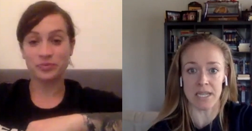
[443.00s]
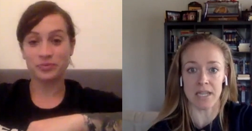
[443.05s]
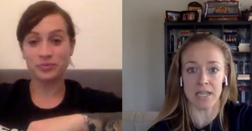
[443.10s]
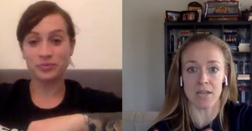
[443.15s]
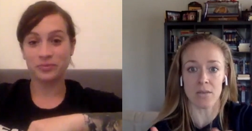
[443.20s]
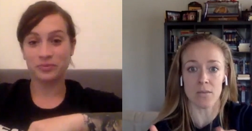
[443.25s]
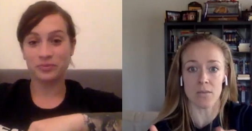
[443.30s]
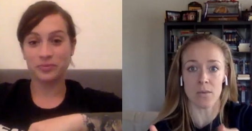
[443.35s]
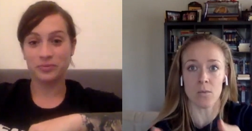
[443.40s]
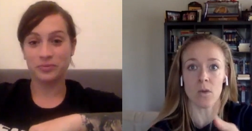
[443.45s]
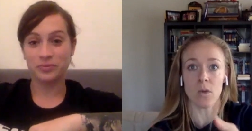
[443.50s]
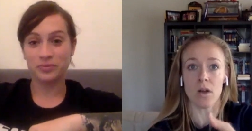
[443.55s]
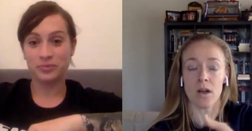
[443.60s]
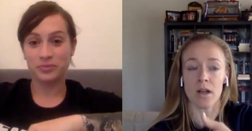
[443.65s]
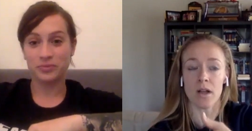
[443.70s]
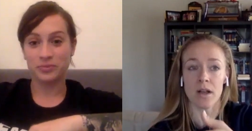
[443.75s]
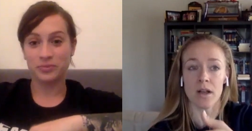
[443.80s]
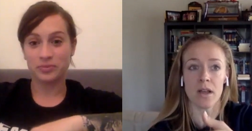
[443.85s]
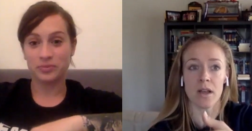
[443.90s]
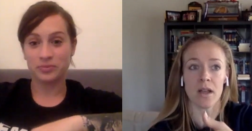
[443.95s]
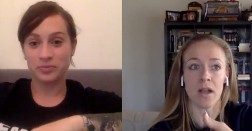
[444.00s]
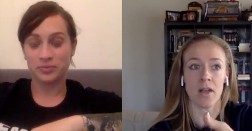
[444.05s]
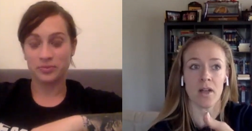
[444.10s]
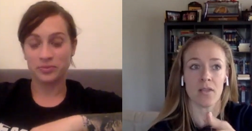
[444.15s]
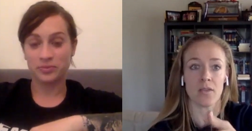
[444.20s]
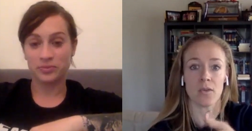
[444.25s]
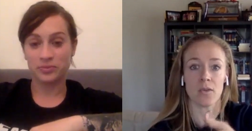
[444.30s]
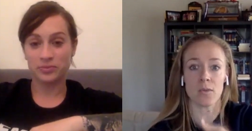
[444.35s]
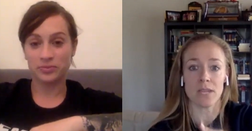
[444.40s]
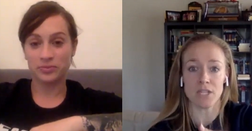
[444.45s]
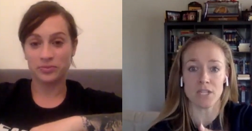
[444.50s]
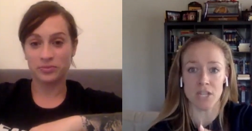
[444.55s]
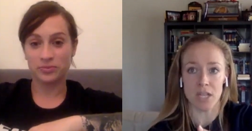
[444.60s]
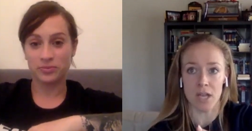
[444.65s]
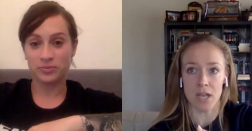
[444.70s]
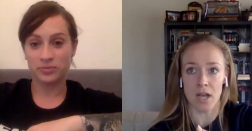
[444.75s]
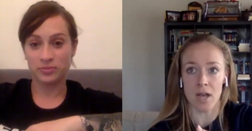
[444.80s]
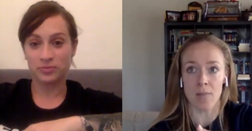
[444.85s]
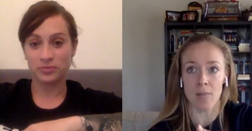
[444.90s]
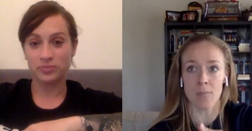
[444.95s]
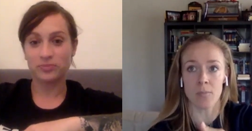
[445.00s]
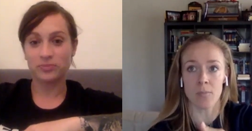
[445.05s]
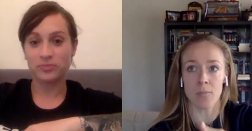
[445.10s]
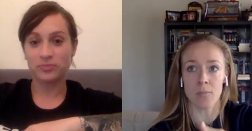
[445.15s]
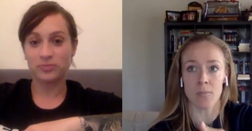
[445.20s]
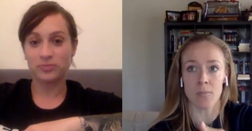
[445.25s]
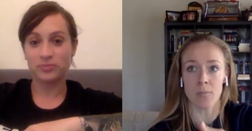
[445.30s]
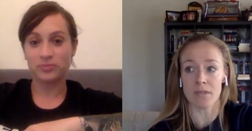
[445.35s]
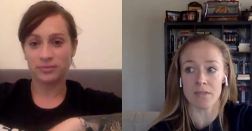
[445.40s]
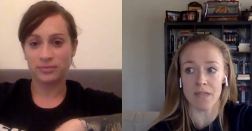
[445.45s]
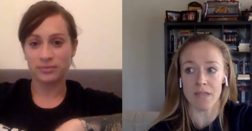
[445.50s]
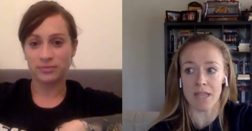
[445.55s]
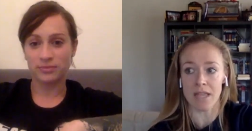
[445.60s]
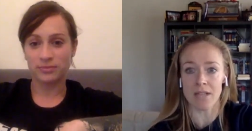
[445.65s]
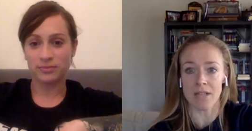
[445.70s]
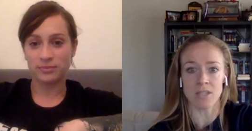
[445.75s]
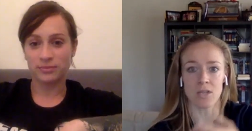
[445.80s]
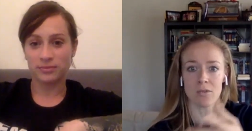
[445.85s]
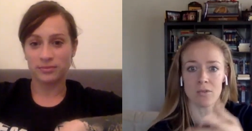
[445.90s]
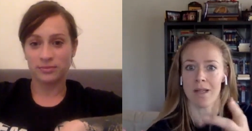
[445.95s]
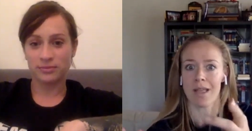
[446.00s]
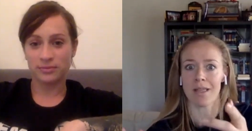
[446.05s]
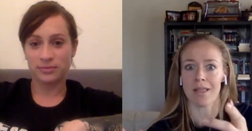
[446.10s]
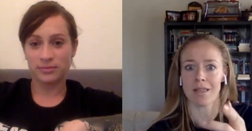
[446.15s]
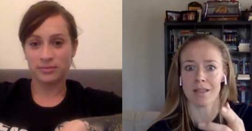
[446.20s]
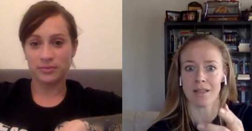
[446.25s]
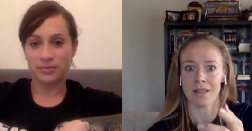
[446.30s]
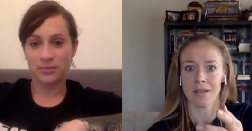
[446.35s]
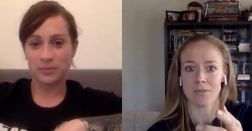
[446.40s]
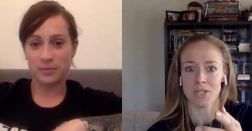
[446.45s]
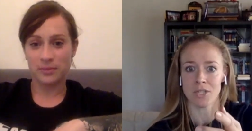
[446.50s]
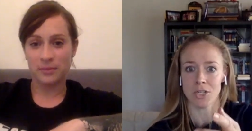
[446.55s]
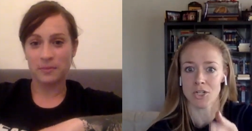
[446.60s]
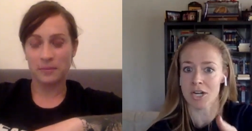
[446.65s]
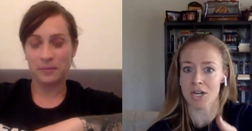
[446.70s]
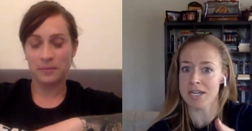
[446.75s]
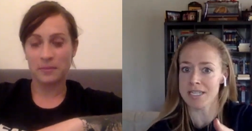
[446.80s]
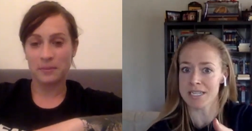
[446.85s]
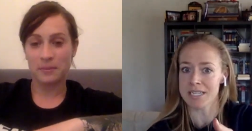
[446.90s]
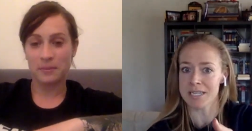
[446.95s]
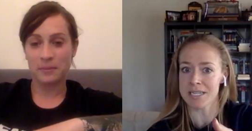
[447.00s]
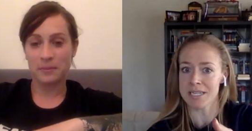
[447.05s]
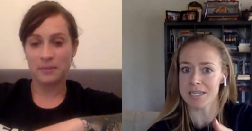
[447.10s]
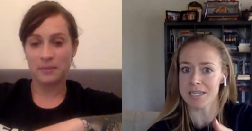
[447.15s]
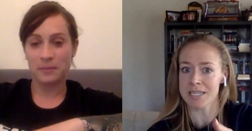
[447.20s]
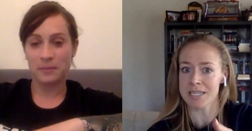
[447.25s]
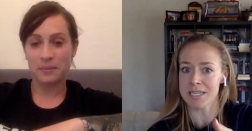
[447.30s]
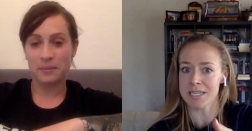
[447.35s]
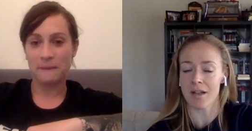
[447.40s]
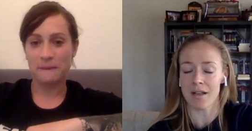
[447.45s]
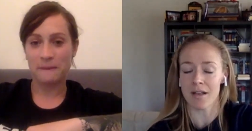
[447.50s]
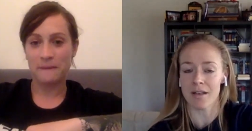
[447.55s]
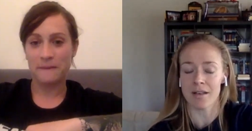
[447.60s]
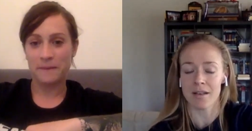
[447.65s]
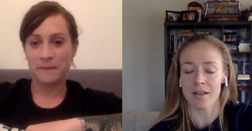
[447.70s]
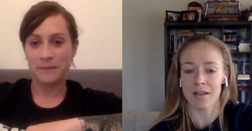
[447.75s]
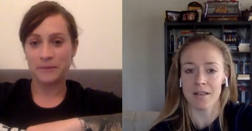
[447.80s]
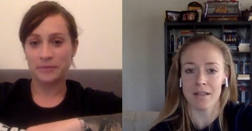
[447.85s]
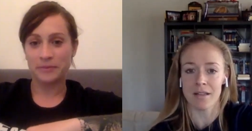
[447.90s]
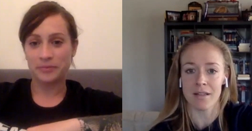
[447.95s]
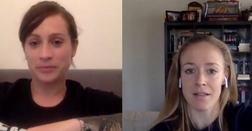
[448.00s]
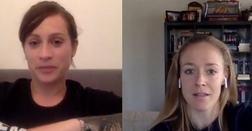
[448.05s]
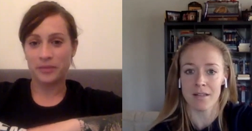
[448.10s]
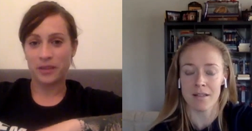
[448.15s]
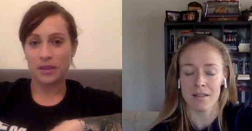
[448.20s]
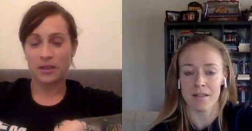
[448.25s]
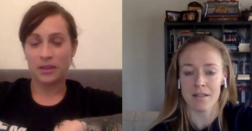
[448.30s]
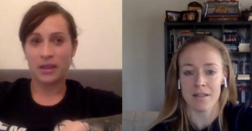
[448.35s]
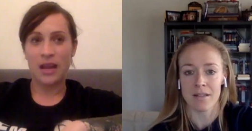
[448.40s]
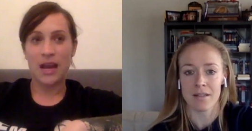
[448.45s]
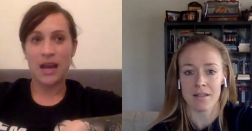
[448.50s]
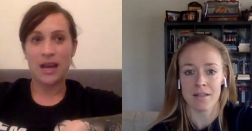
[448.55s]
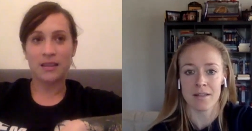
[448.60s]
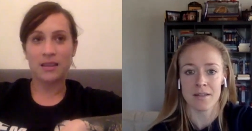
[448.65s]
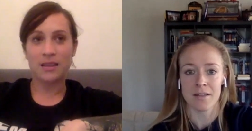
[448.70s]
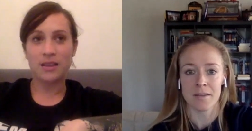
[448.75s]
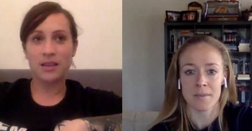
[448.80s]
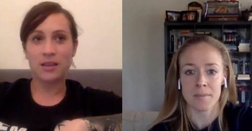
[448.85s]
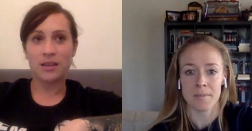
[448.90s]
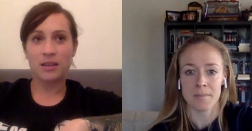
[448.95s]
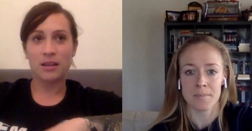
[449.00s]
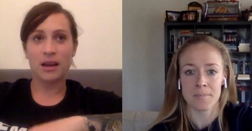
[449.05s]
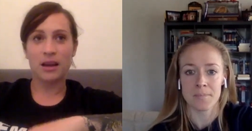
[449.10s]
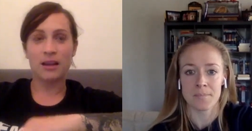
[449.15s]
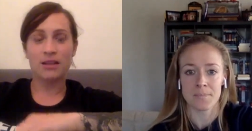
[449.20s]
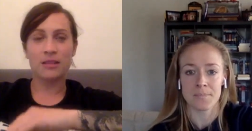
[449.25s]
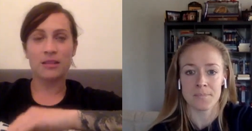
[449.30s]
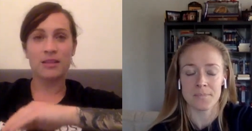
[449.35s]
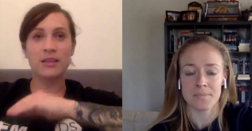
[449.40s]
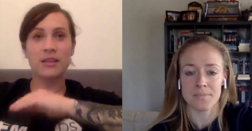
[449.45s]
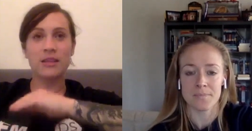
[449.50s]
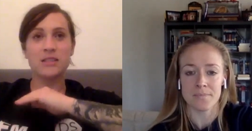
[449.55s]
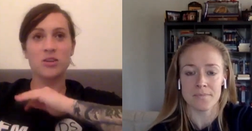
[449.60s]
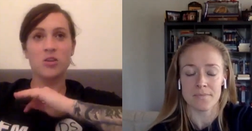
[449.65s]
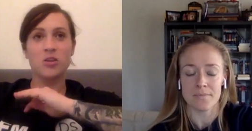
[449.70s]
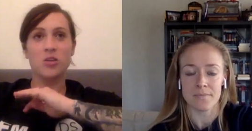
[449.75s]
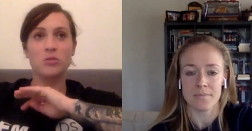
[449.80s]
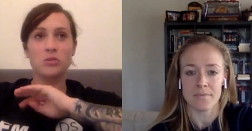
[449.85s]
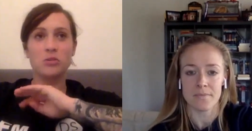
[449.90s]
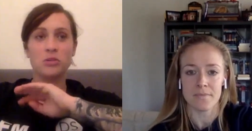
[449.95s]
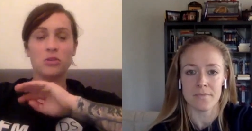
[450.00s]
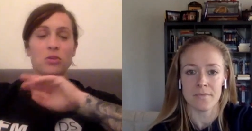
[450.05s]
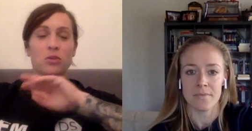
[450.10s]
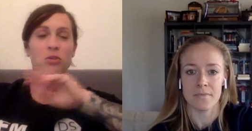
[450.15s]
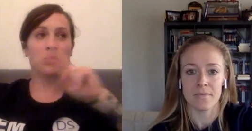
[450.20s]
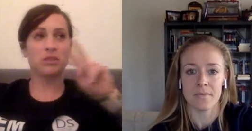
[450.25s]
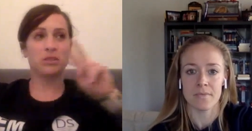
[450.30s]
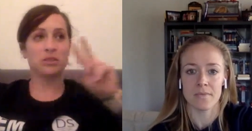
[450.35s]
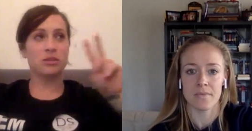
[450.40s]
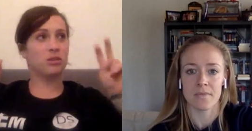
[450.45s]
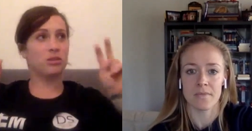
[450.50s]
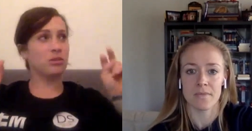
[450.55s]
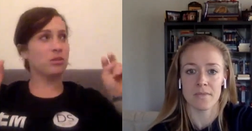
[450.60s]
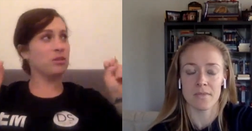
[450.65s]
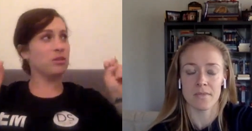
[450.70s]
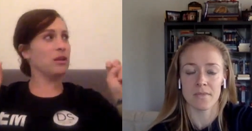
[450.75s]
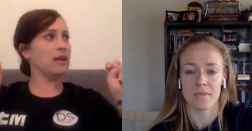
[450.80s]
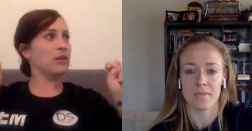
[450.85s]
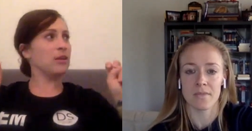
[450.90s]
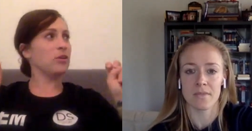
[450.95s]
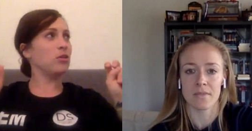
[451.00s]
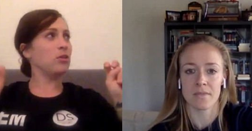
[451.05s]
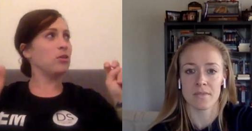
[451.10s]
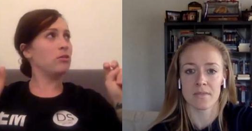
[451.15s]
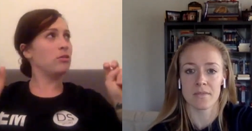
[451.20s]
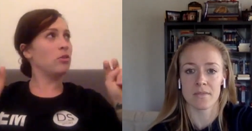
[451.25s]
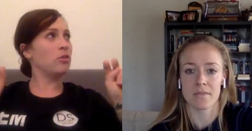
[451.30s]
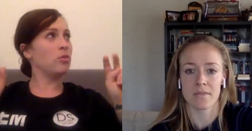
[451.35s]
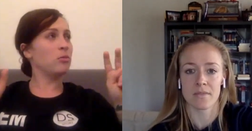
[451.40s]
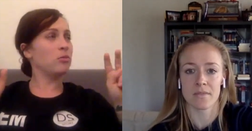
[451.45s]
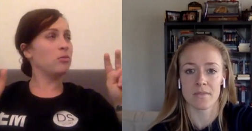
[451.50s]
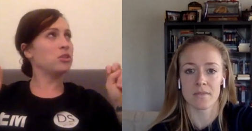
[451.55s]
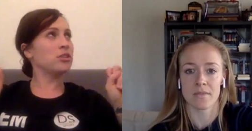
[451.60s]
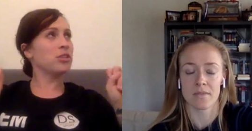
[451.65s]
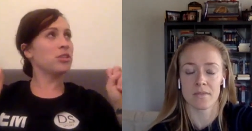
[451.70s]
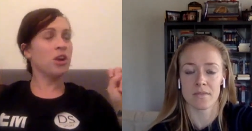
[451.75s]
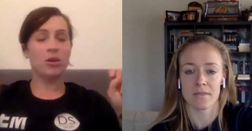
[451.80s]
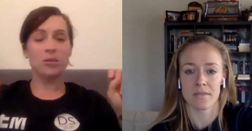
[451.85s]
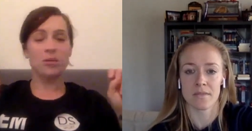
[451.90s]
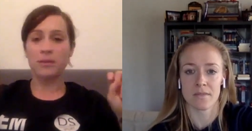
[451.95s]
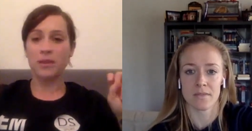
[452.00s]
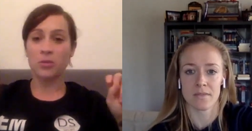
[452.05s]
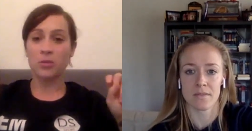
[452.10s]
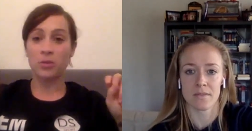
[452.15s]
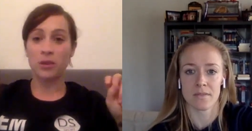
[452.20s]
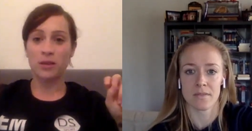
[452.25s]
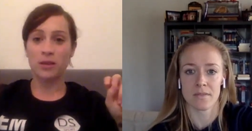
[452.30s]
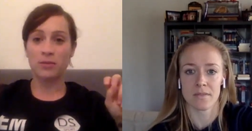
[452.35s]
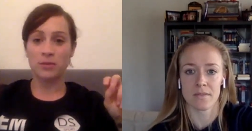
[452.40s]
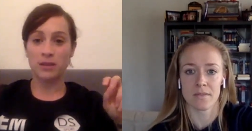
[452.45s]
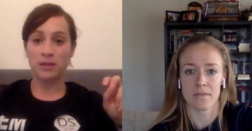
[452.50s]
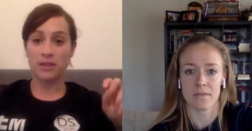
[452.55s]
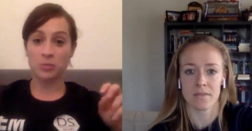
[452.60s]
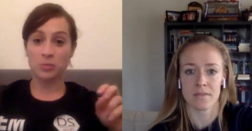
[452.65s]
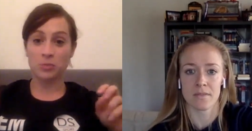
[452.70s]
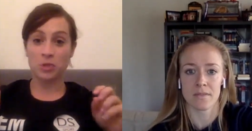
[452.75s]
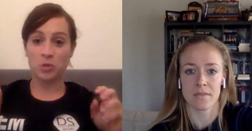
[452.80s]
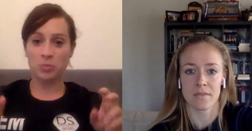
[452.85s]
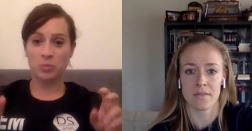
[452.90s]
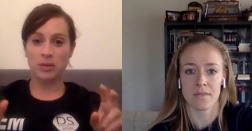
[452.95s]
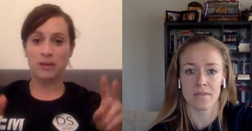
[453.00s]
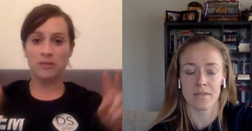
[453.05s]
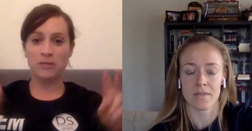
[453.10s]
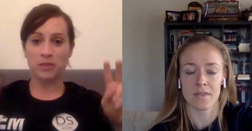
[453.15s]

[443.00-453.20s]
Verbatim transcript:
Speaker 1: League. We won uh, the Norwegian Cup. We won the league. So like it was a great team to play on.
Speaker 2: Yeah, I think I think that's always like almost scarred me in a way because when you